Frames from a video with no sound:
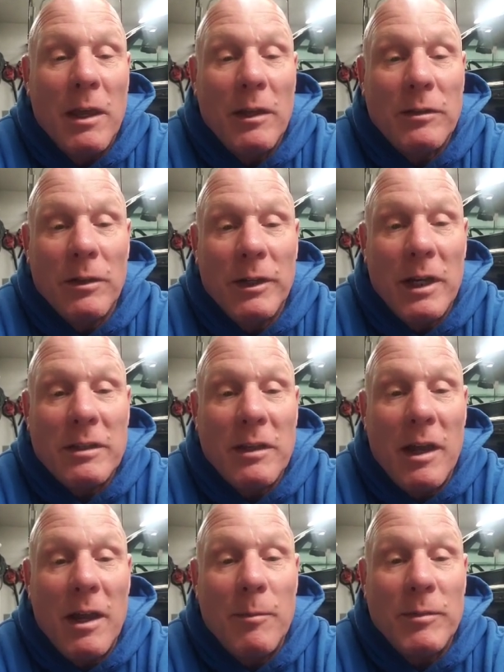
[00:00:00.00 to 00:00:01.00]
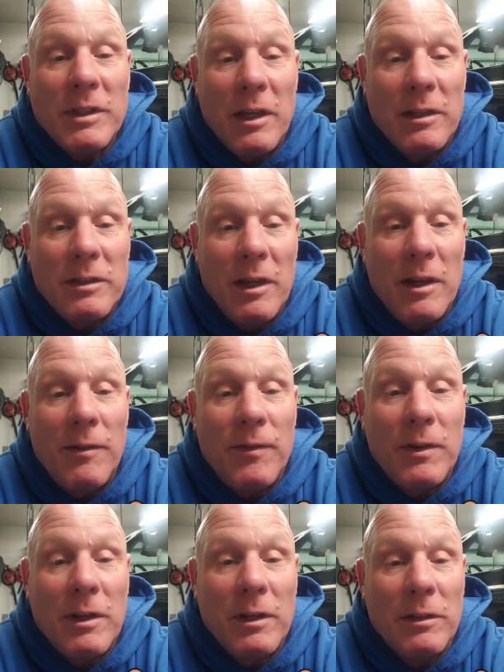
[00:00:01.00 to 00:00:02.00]
Until next time, stay safe,
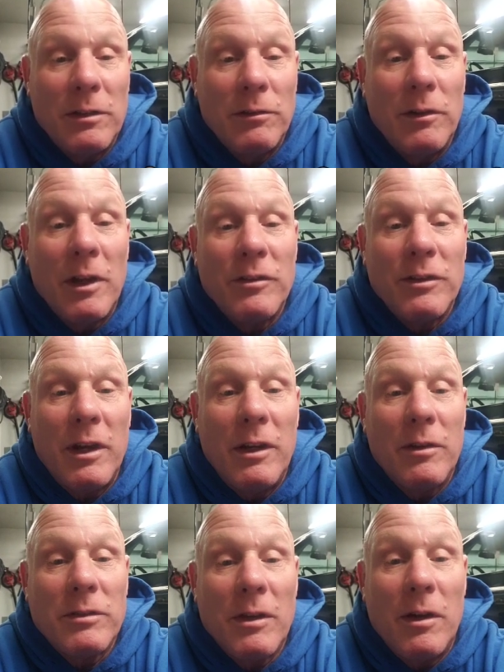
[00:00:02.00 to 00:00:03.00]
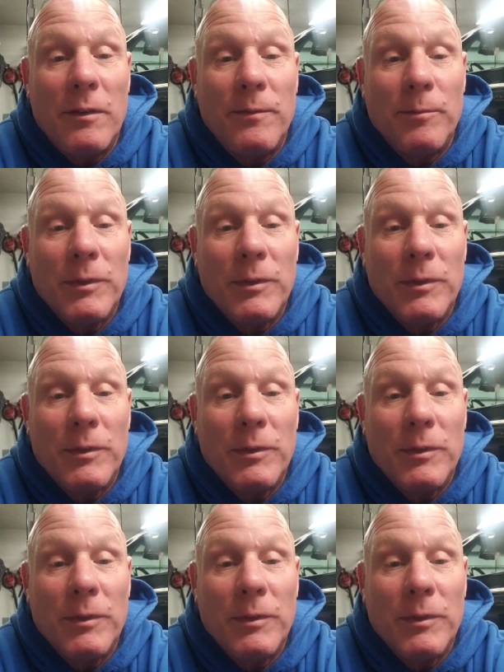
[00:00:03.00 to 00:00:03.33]
continuing educating yourself,